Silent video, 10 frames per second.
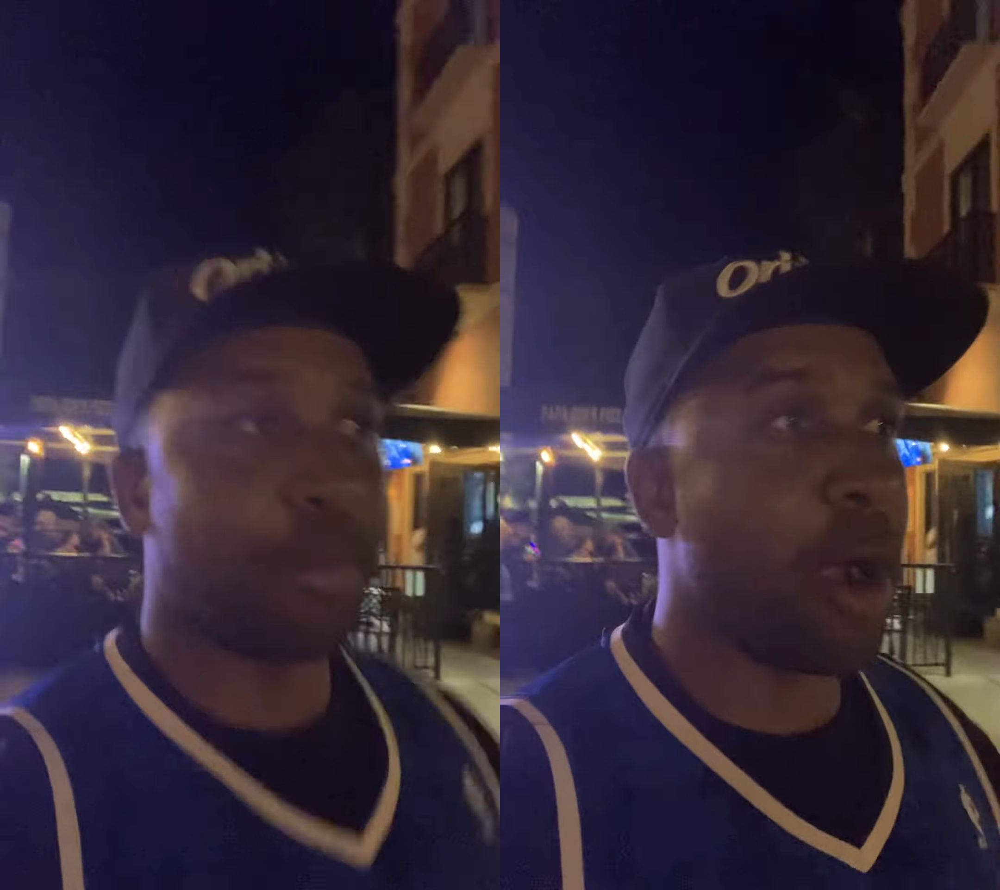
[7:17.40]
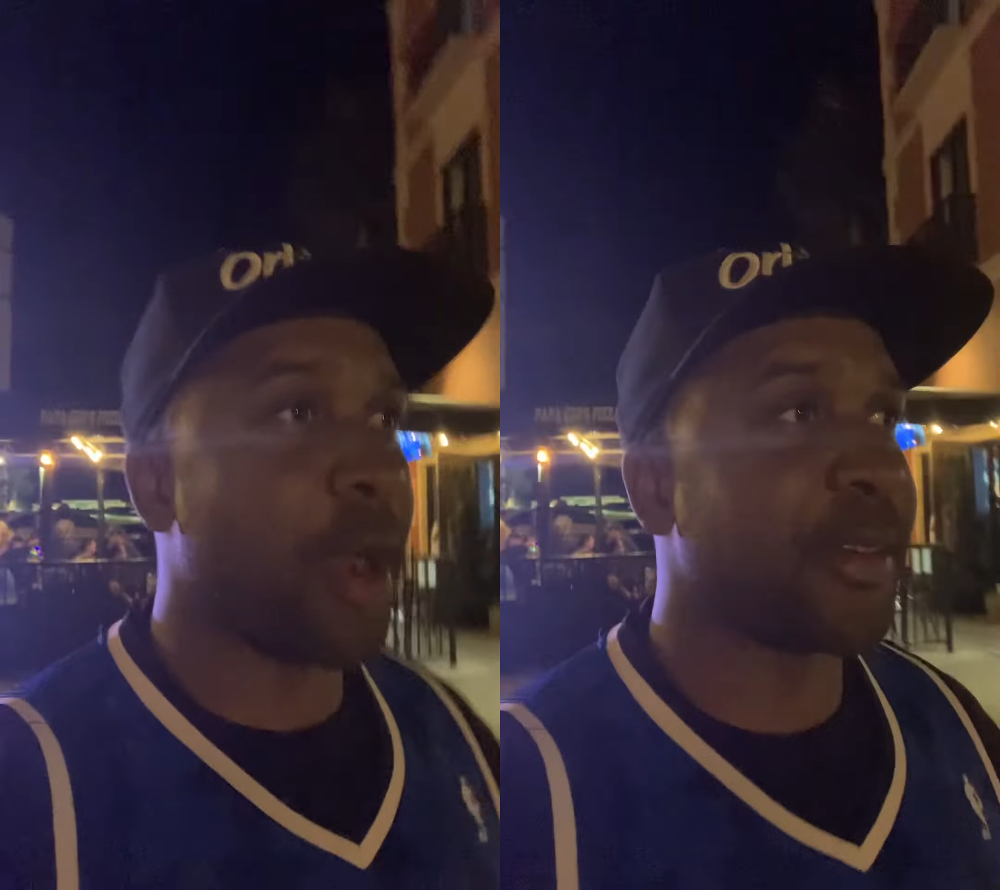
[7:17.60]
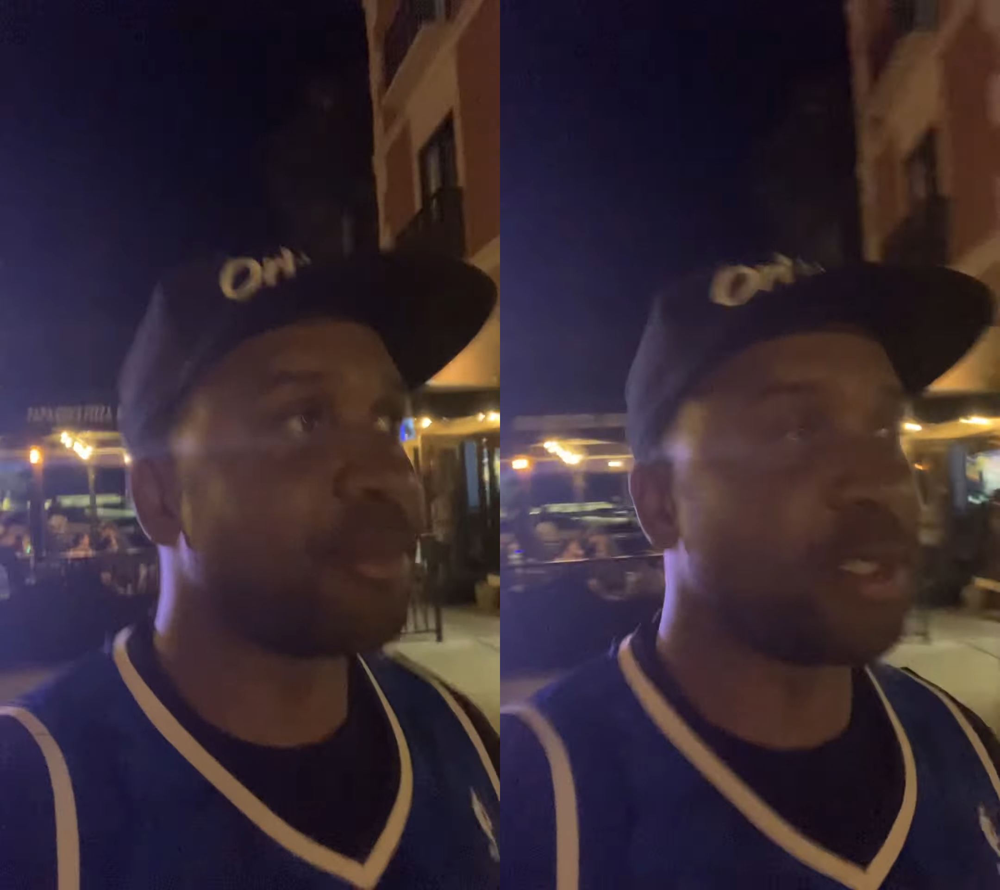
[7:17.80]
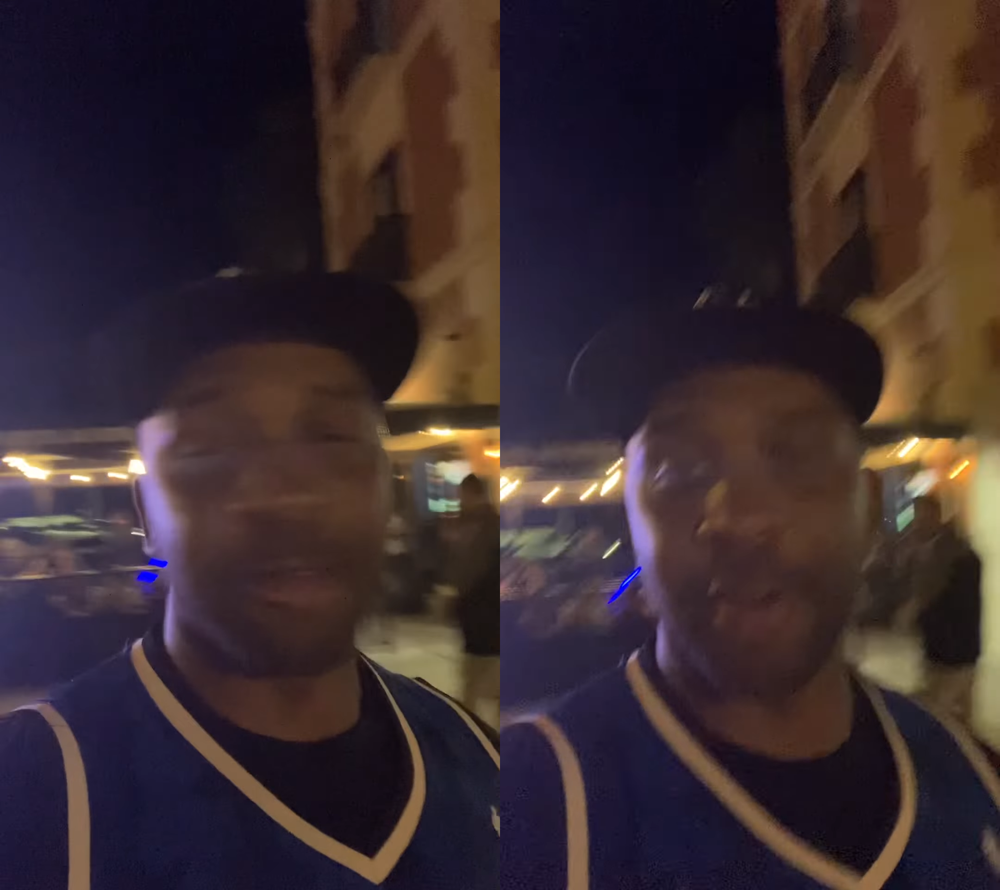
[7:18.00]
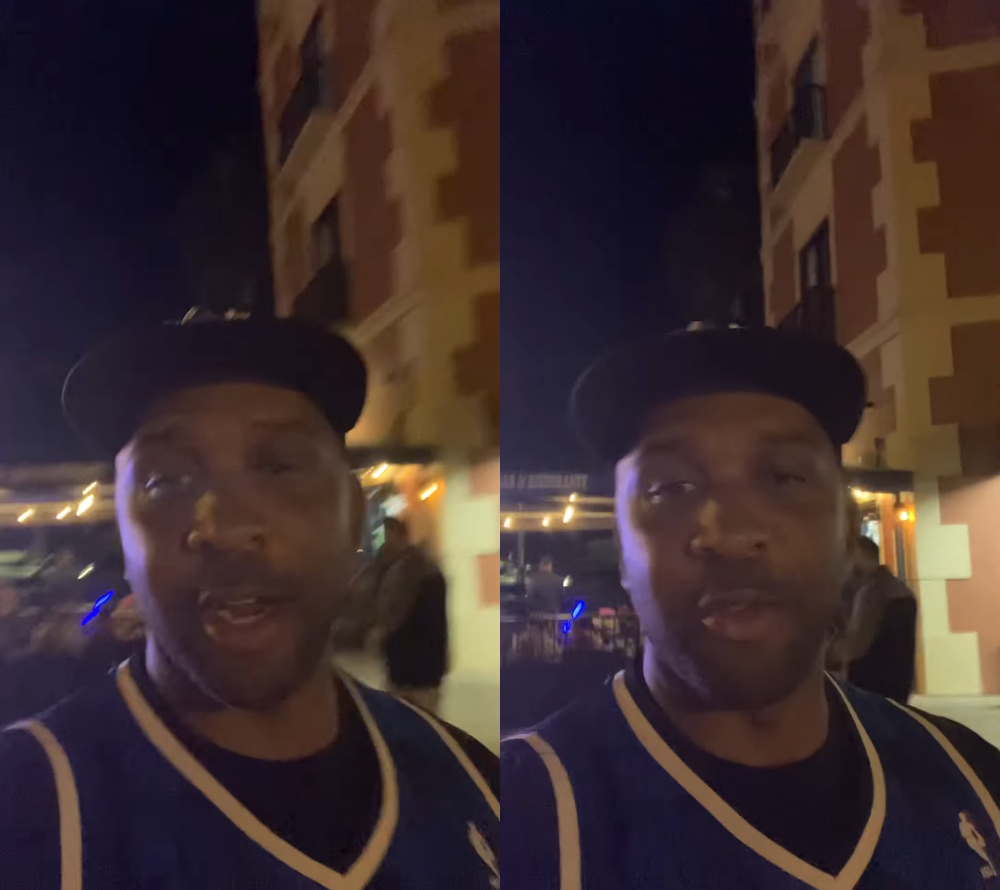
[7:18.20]
Park, you're
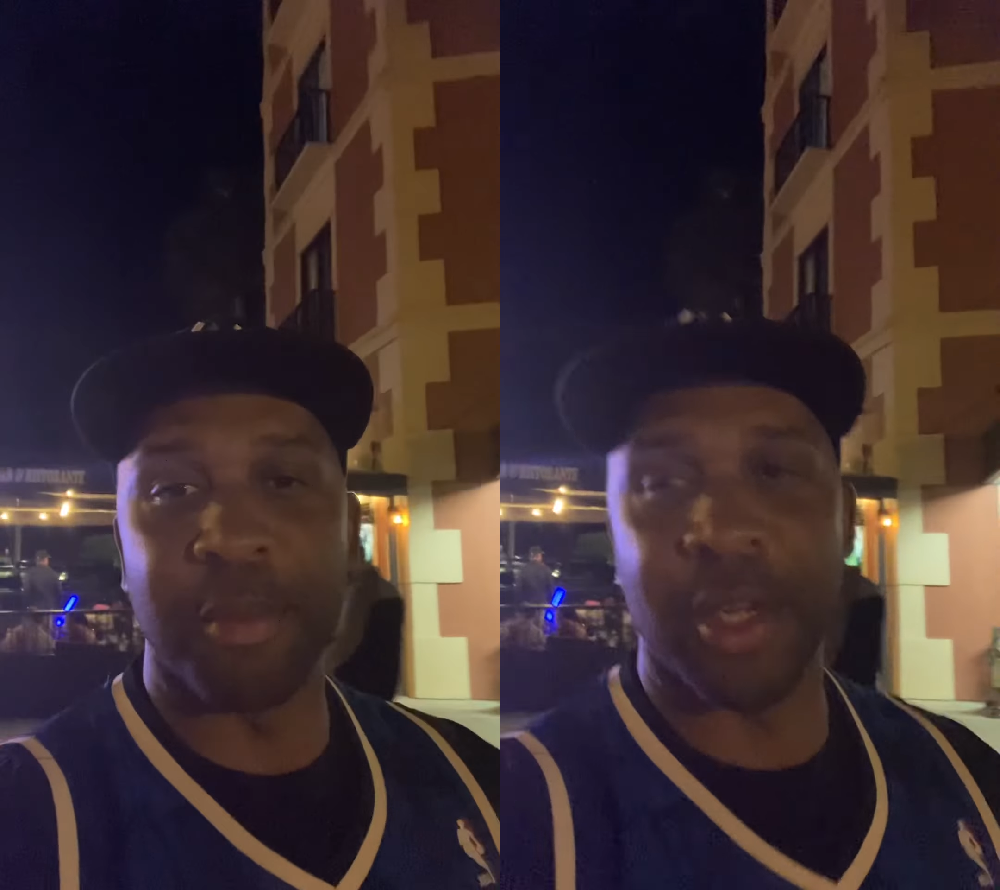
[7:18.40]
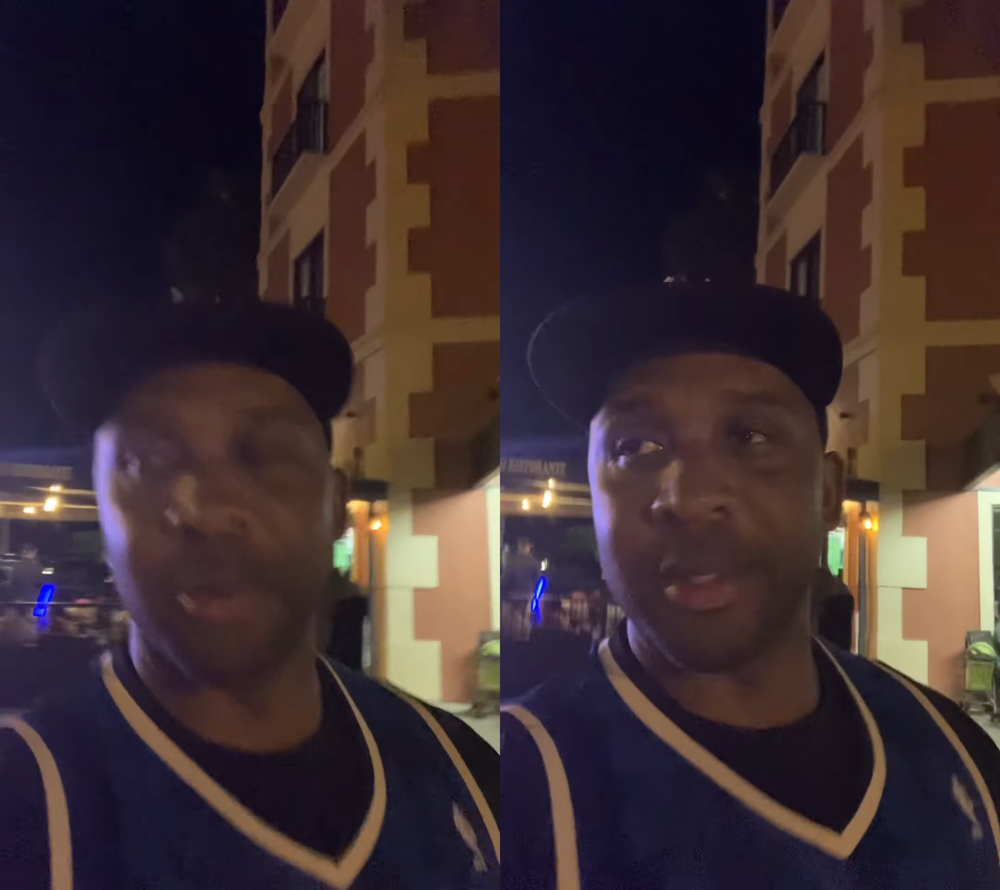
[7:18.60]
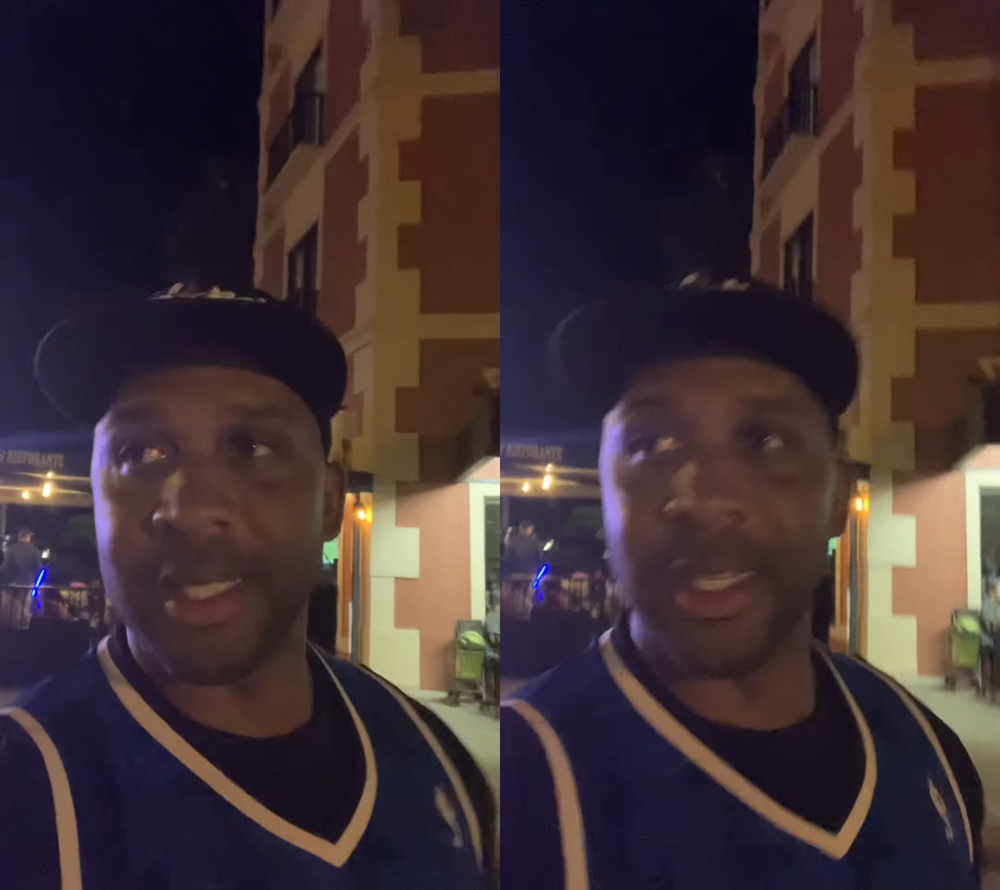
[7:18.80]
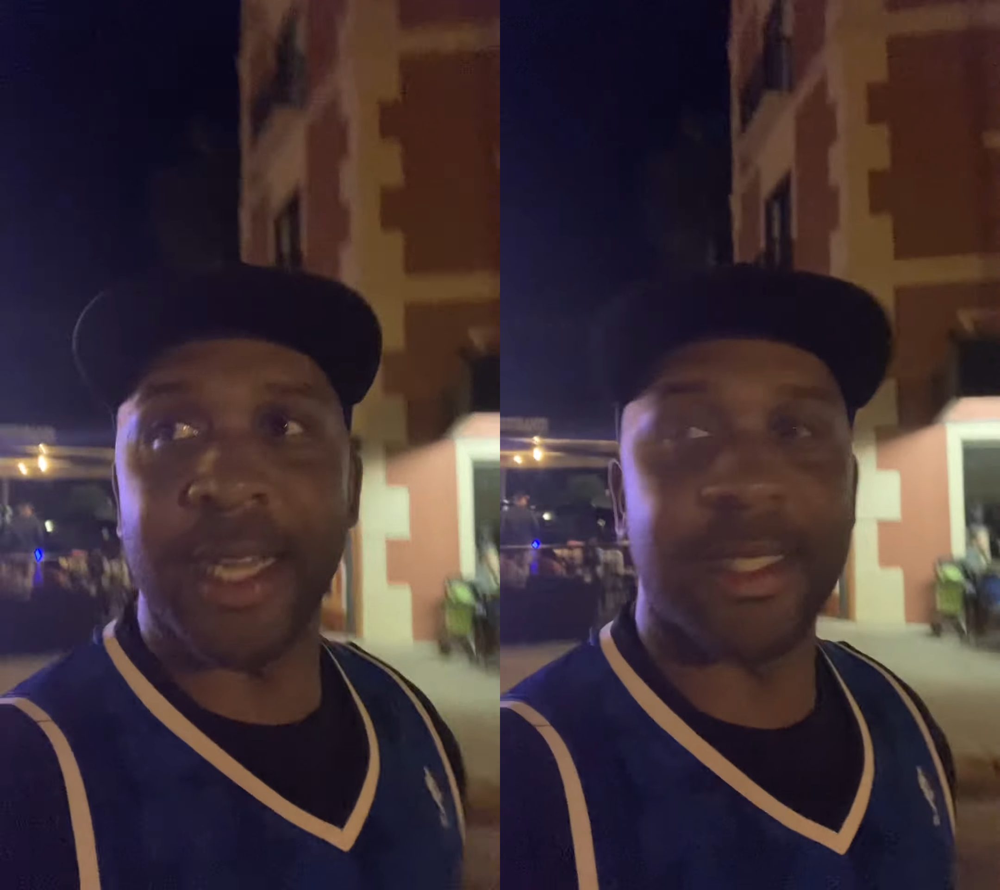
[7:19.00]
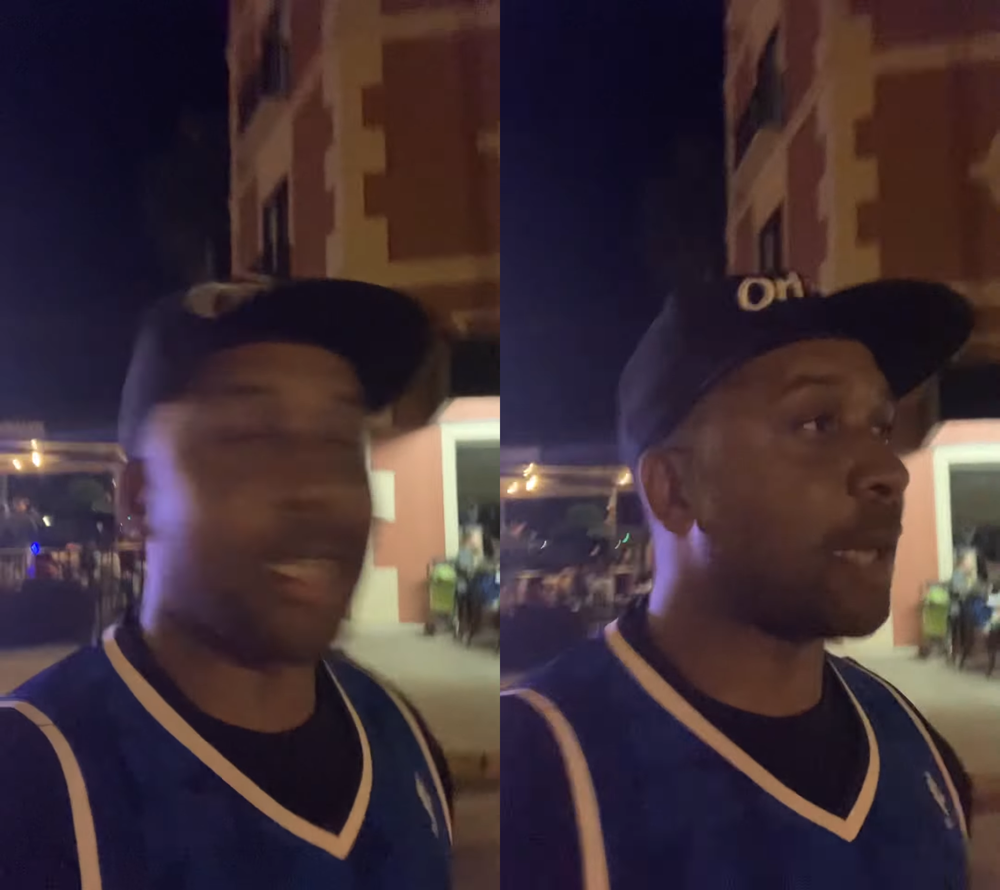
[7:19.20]
very familiar with this
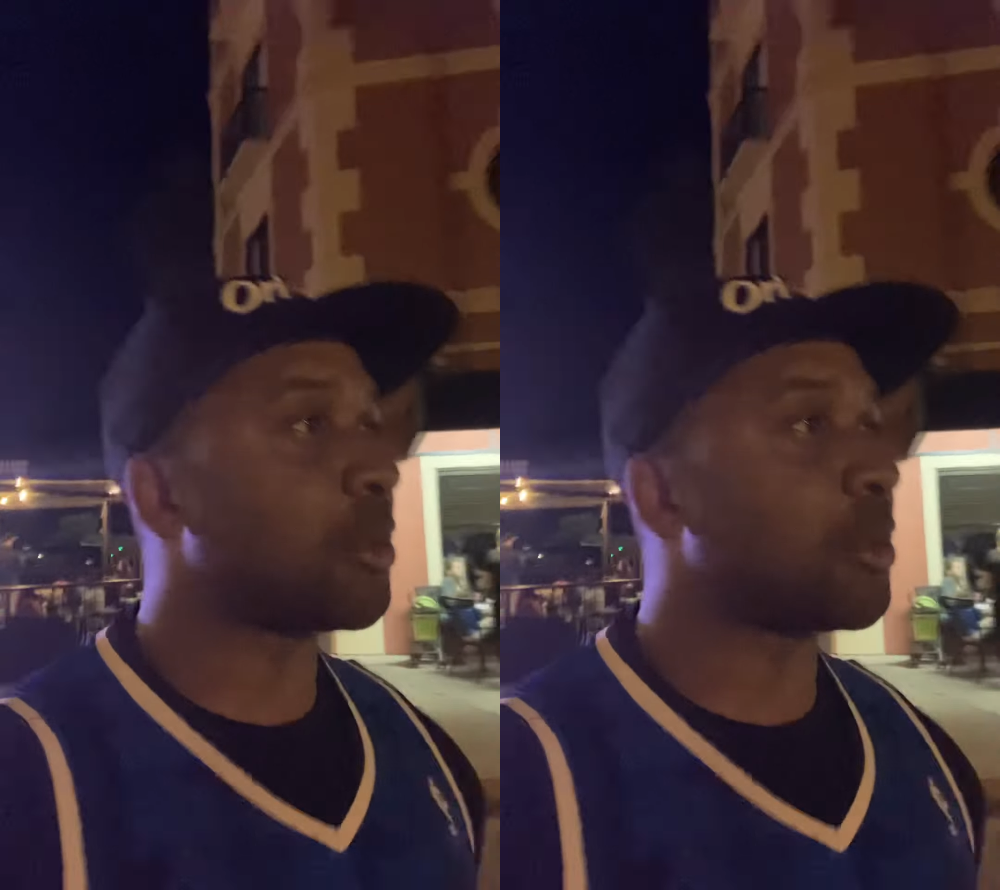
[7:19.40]
landscape.